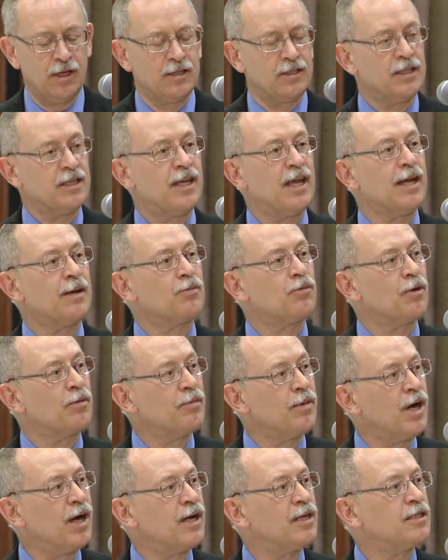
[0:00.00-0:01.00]
to Camp
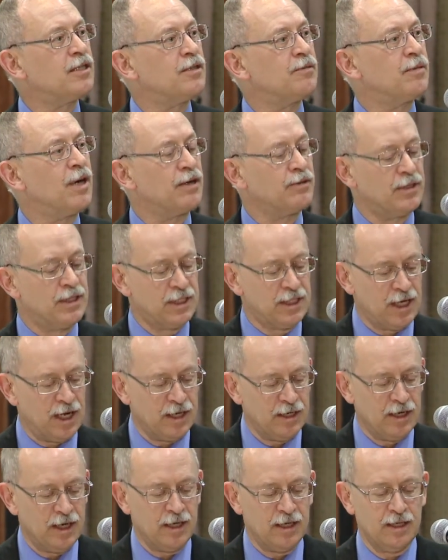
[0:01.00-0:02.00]
Ramah, to Mount
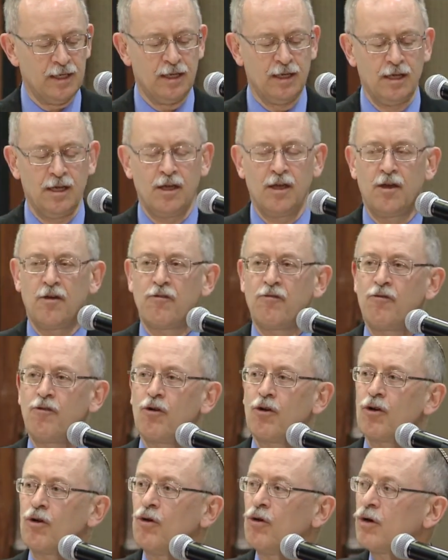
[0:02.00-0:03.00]
Sinai,
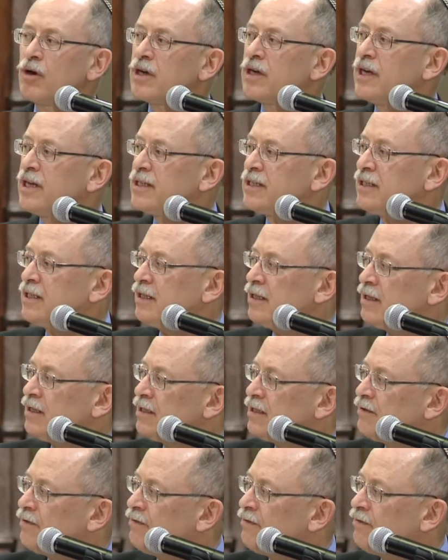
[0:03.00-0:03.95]
for organizing this